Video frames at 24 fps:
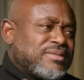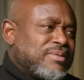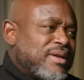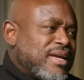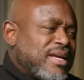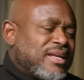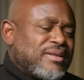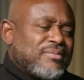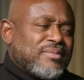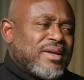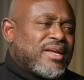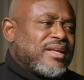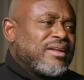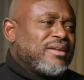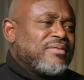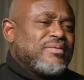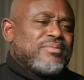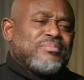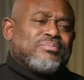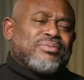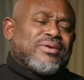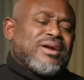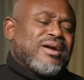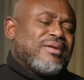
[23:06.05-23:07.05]
Like this, man,
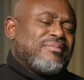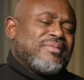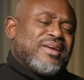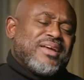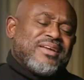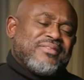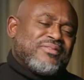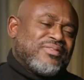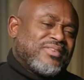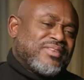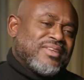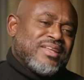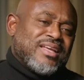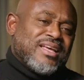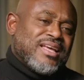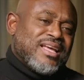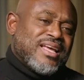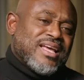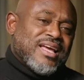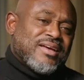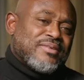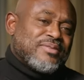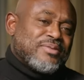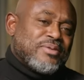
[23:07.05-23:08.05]
man, Brian, man,
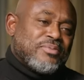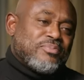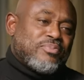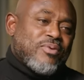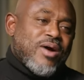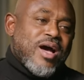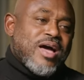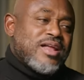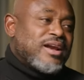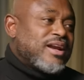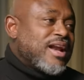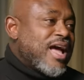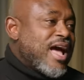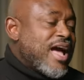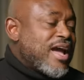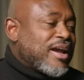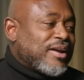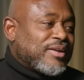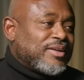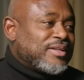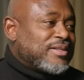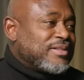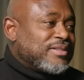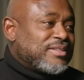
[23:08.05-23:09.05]
LeBron and
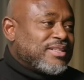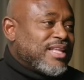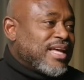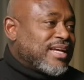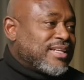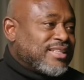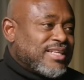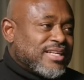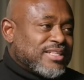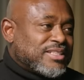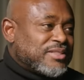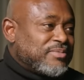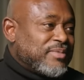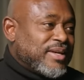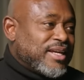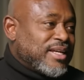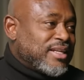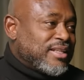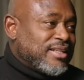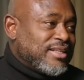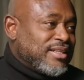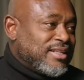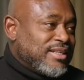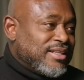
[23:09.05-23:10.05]
I like this,
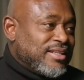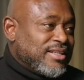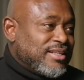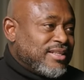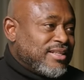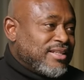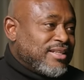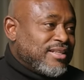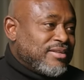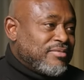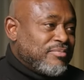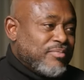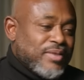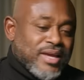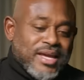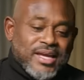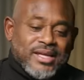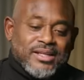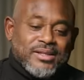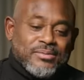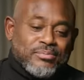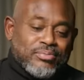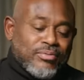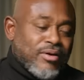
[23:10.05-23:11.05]
man.
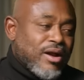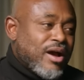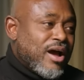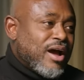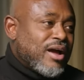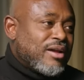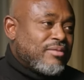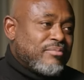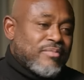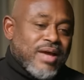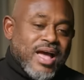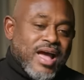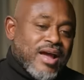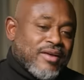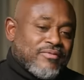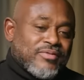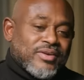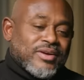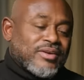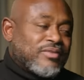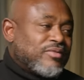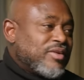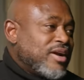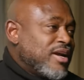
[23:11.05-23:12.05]
Me, LeBron,
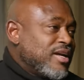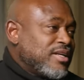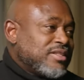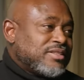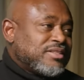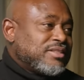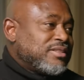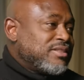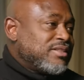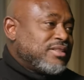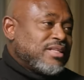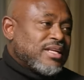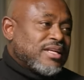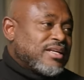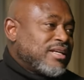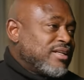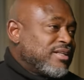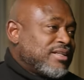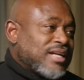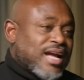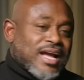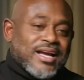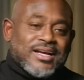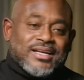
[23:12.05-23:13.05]
Maverick, Rich,
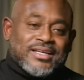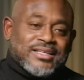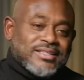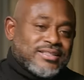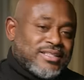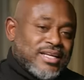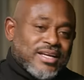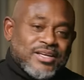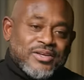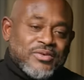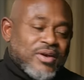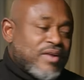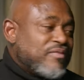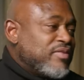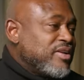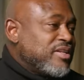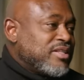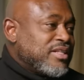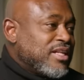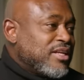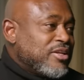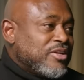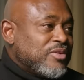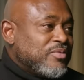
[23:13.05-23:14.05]
they, I could tell you
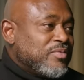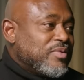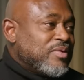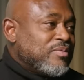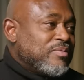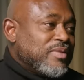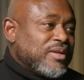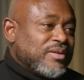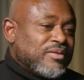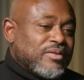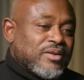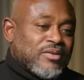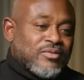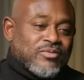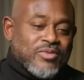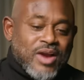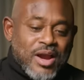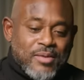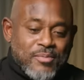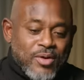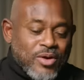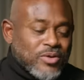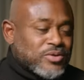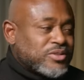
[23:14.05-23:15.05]
everything. You, I mean,
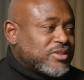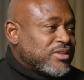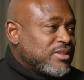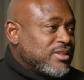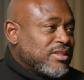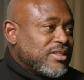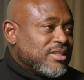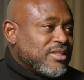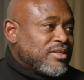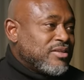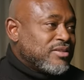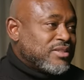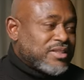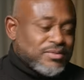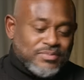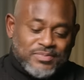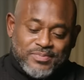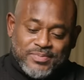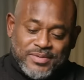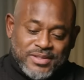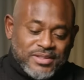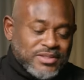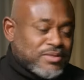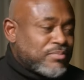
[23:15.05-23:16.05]
Ramos, those are,
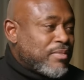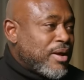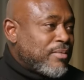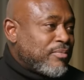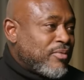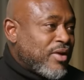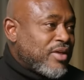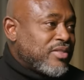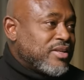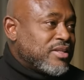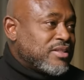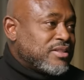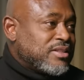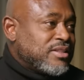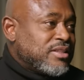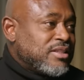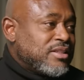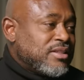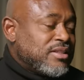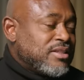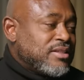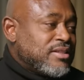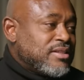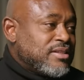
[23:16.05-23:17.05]
these are my brothers.
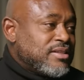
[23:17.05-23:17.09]
Right.